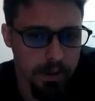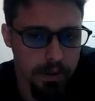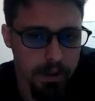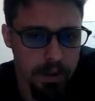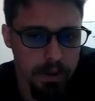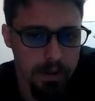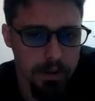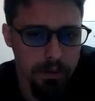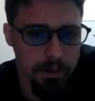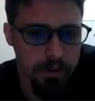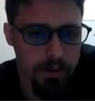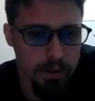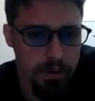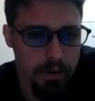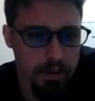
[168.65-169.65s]
Now this was
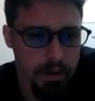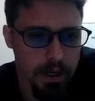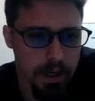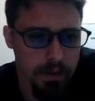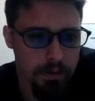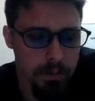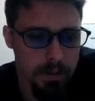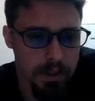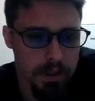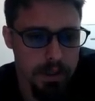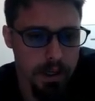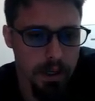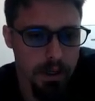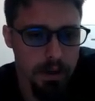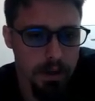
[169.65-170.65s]
a kind of a
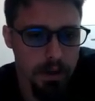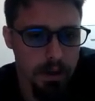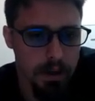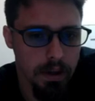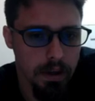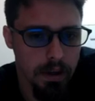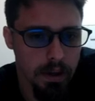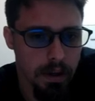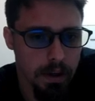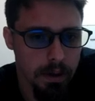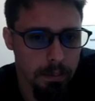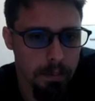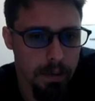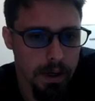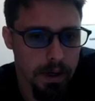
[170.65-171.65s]
mistake,
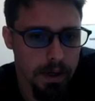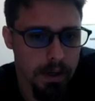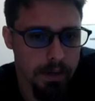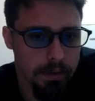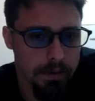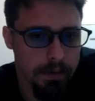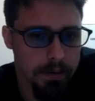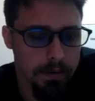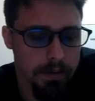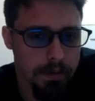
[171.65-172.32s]
but